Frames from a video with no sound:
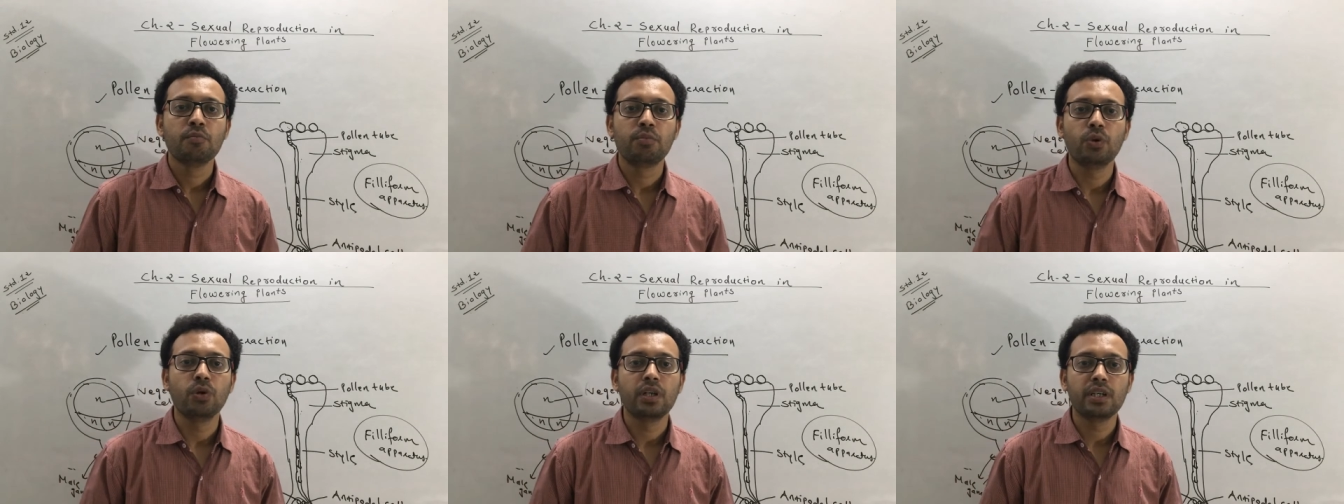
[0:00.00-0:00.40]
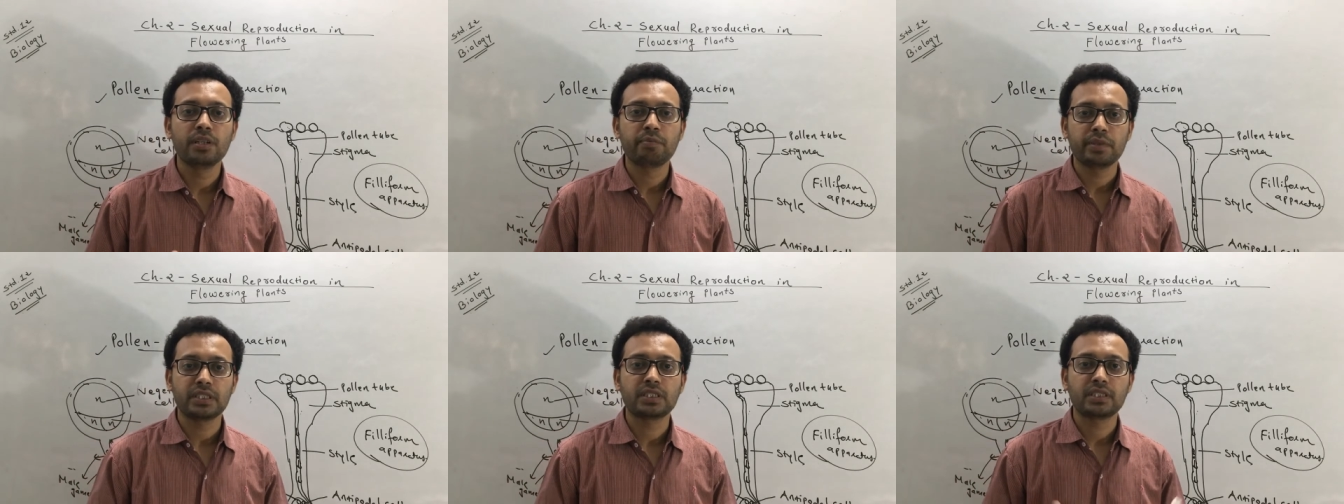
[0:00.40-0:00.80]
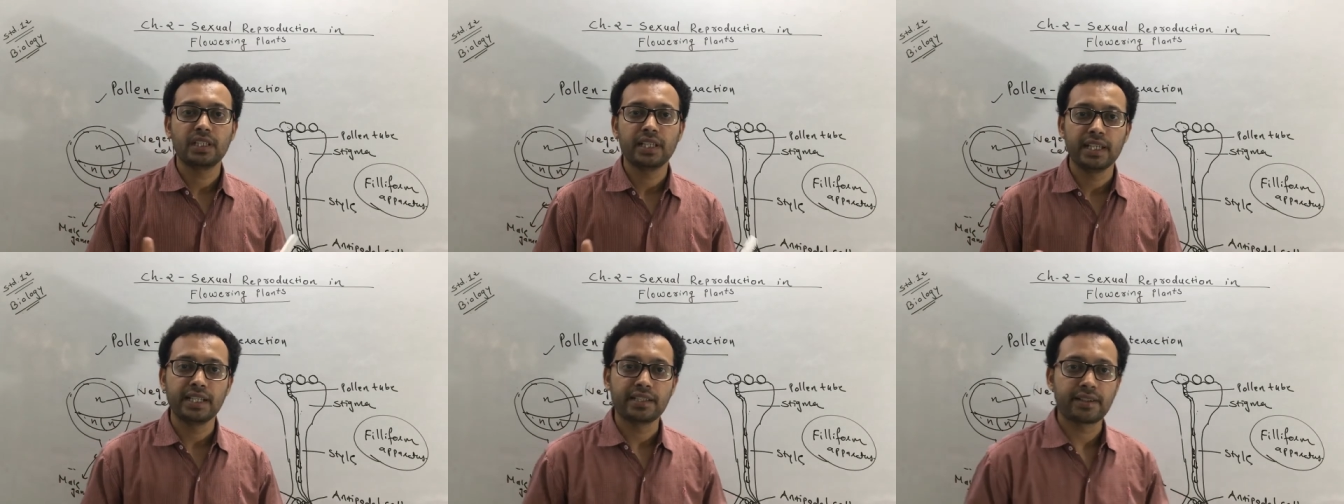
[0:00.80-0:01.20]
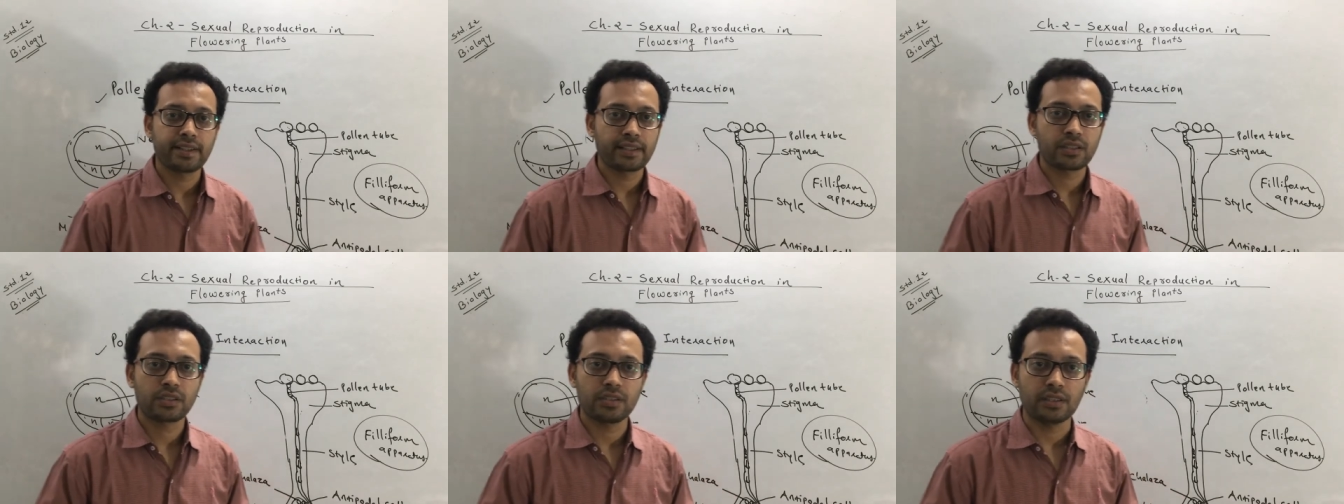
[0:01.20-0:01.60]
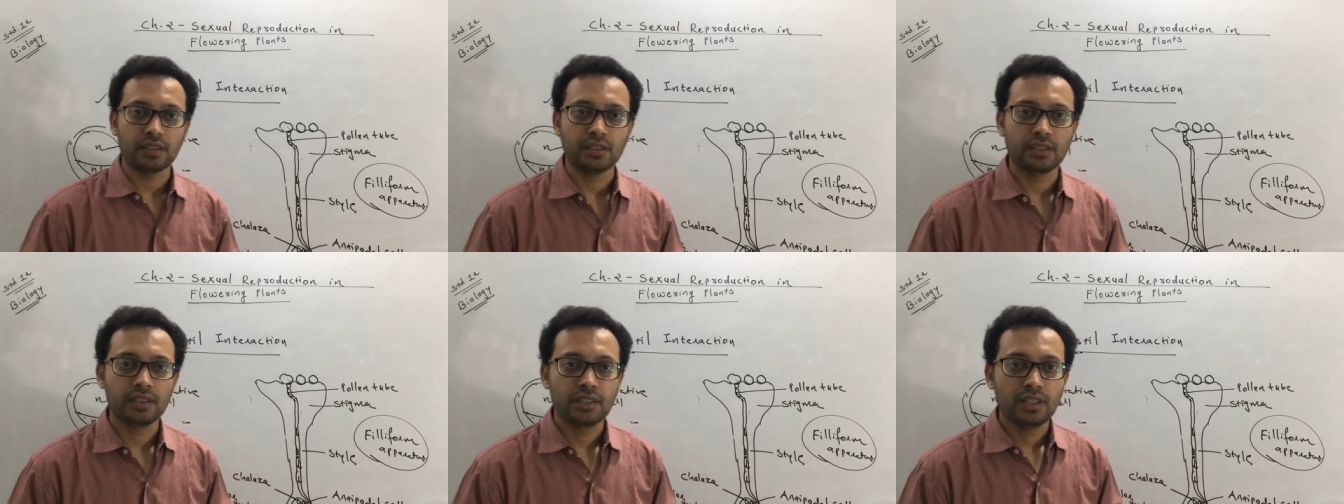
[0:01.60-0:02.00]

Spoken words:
pollen pistil interaction.